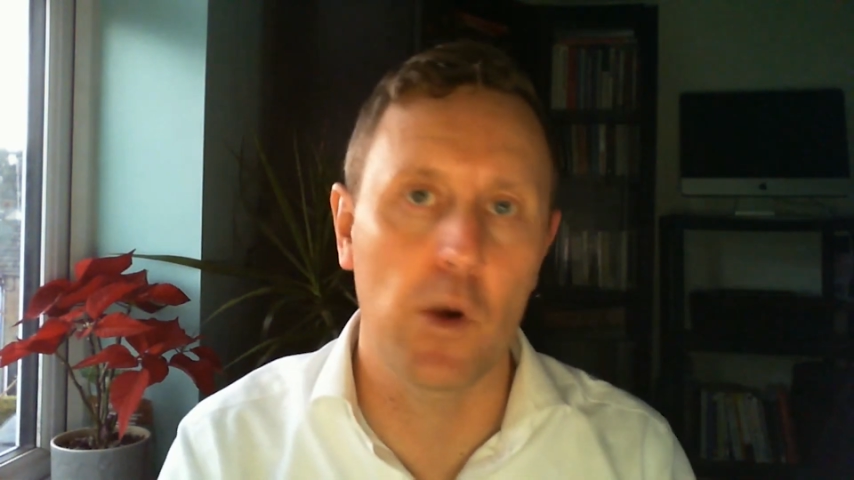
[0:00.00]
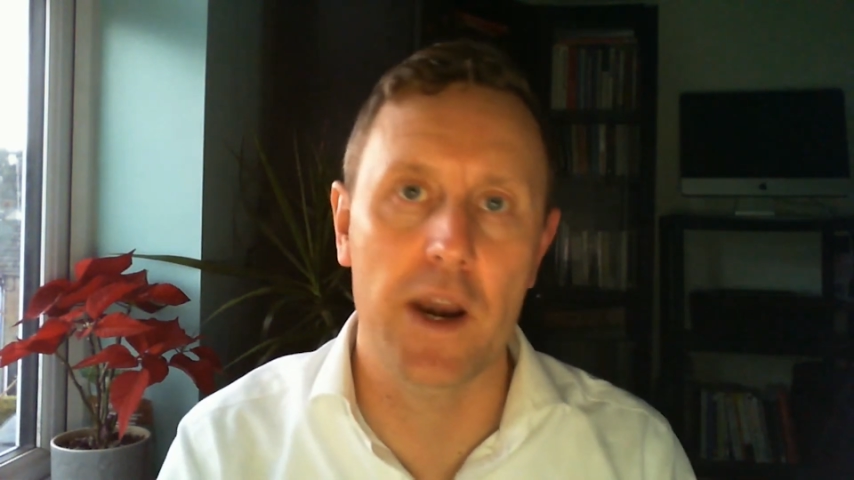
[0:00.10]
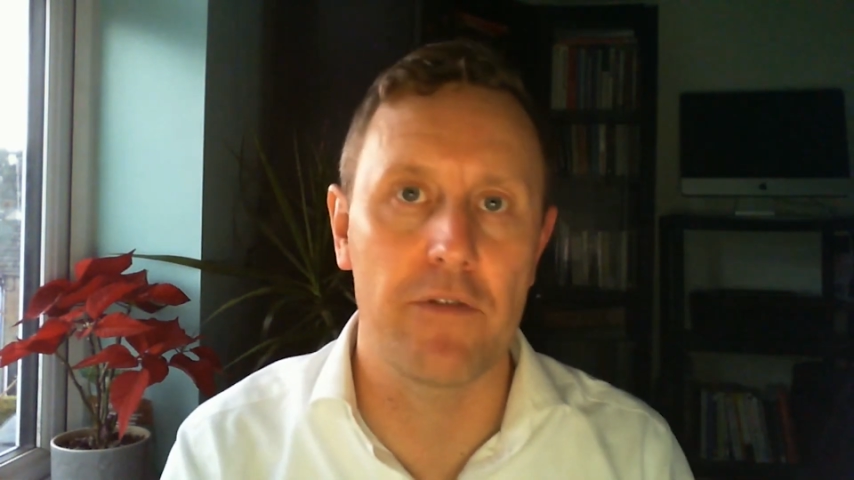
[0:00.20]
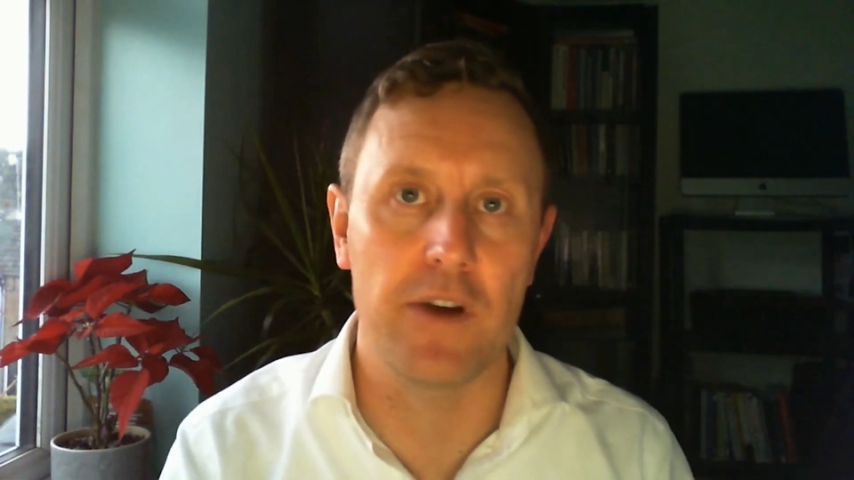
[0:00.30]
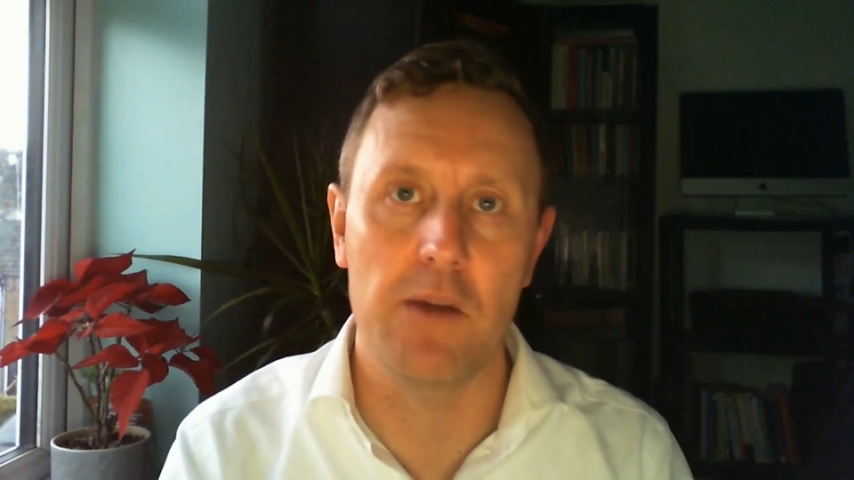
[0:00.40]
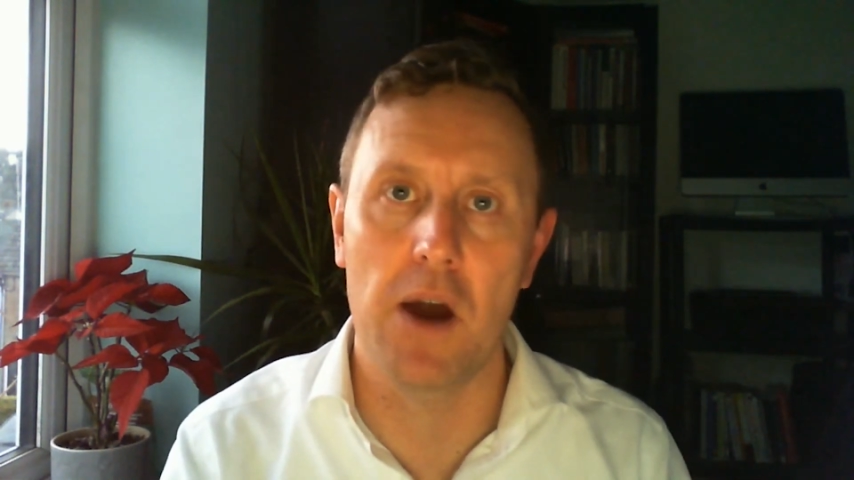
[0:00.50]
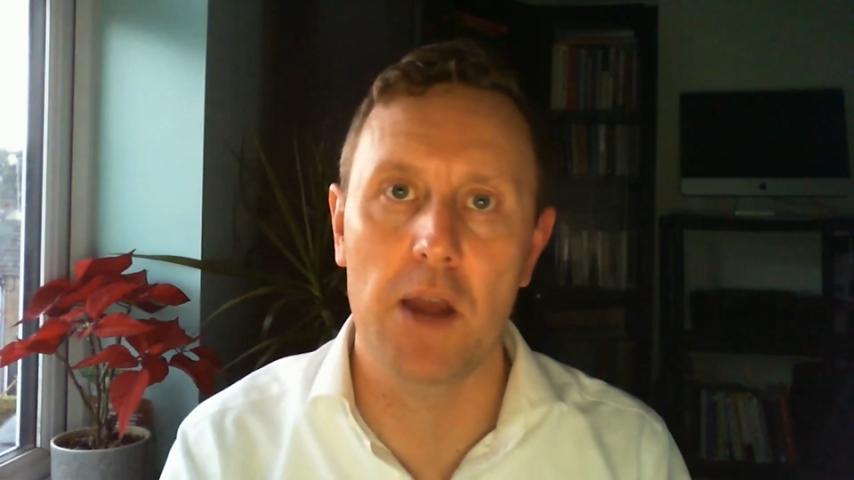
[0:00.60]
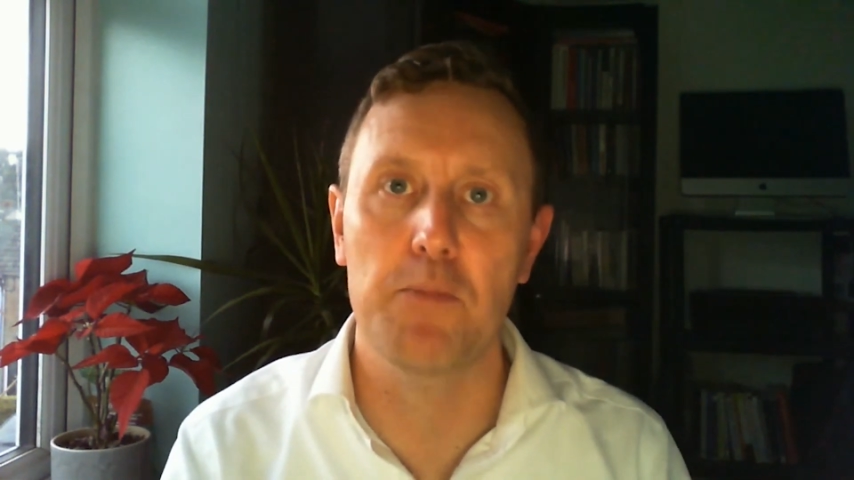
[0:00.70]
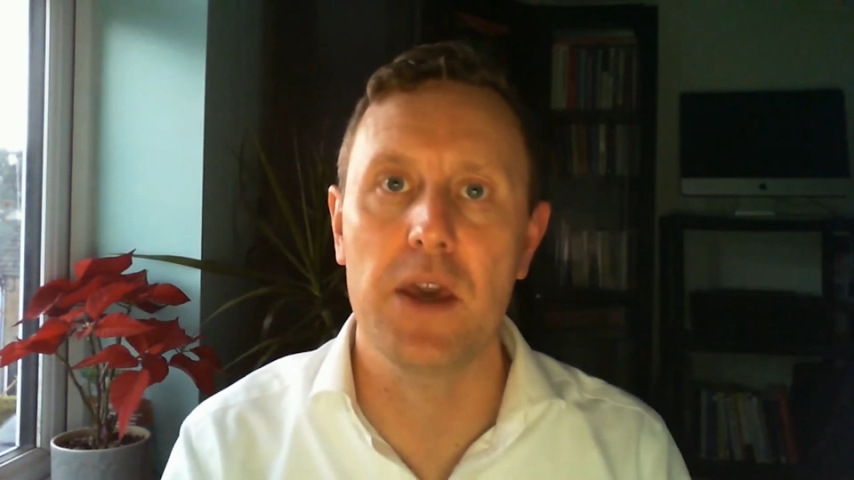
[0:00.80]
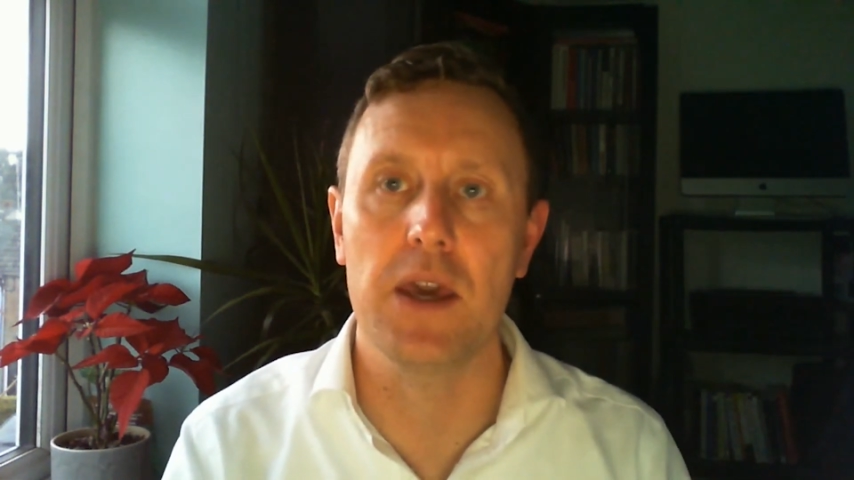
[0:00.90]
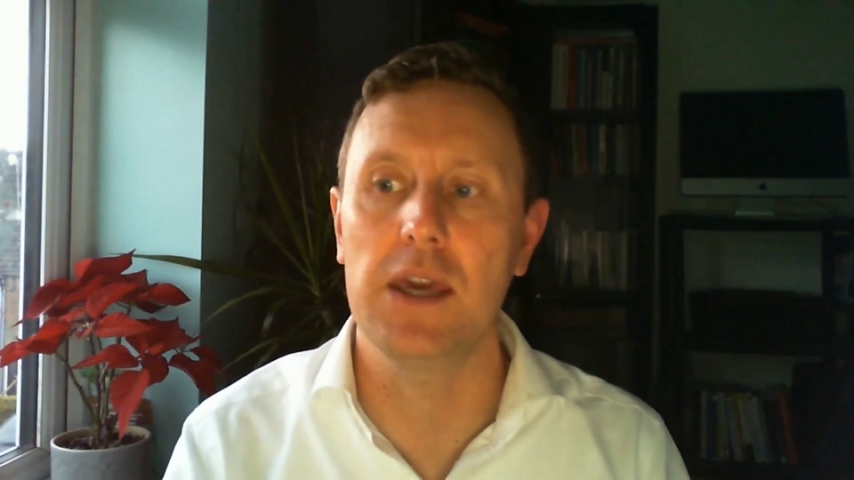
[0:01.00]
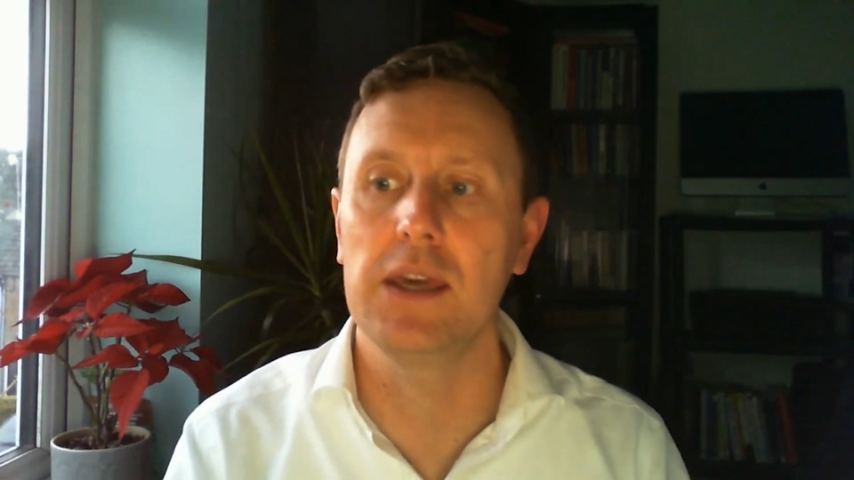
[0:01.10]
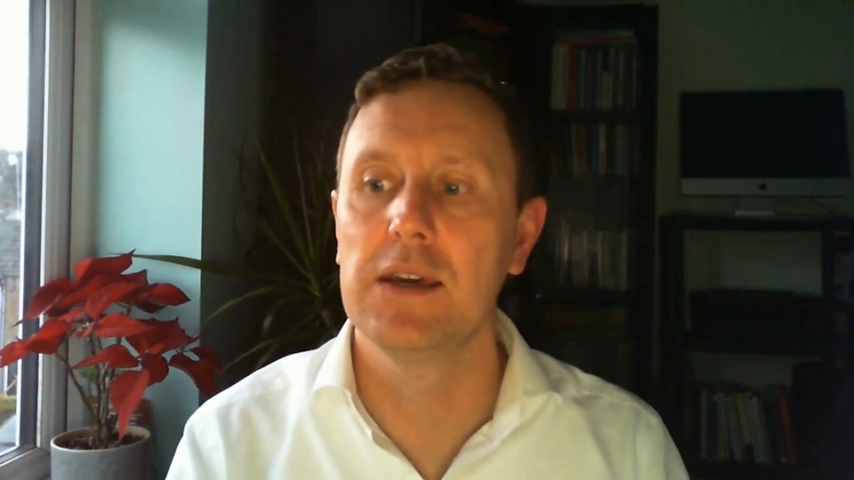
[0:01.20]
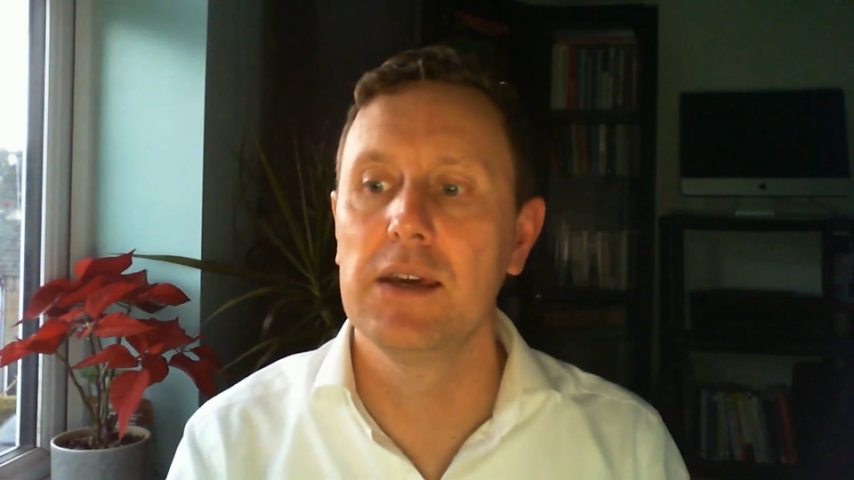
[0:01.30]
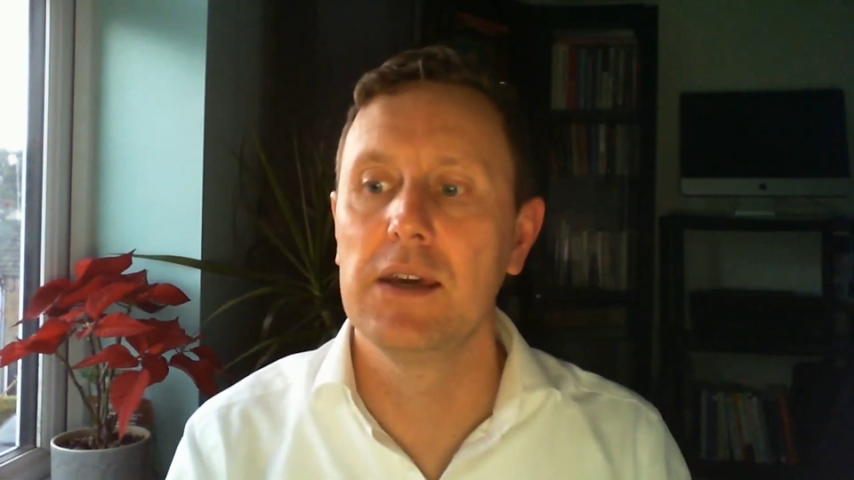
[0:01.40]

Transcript: whatever it might be.